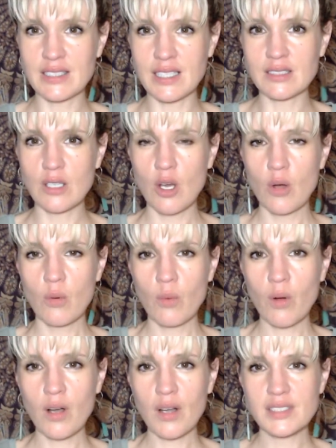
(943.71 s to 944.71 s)
It's
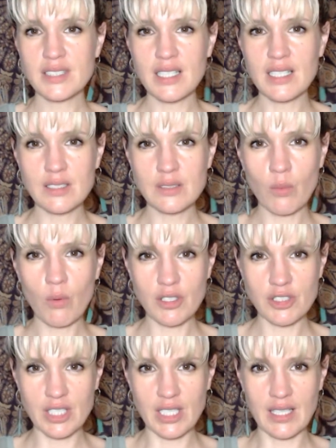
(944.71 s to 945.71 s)
what is
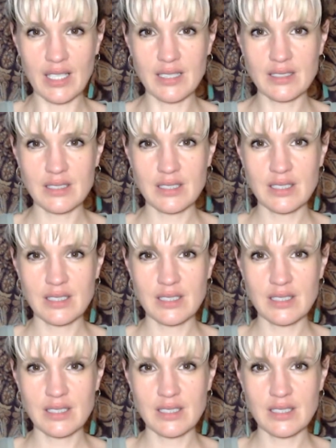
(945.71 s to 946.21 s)
watching that.